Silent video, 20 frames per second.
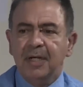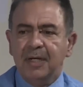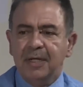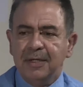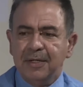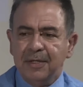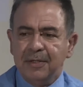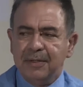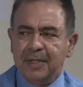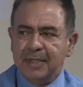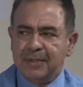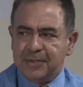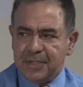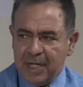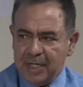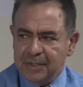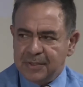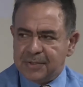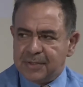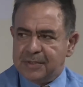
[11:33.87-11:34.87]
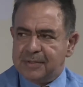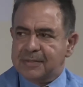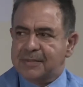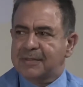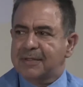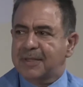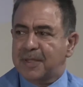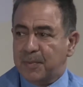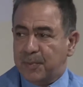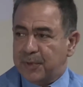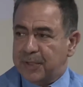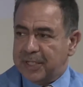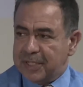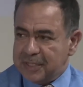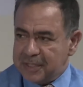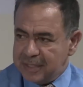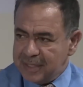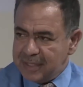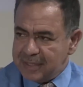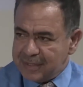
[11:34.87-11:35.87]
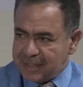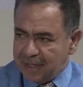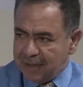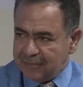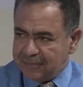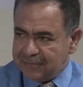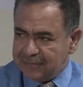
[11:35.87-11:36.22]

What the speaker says: it changes the prediction itself.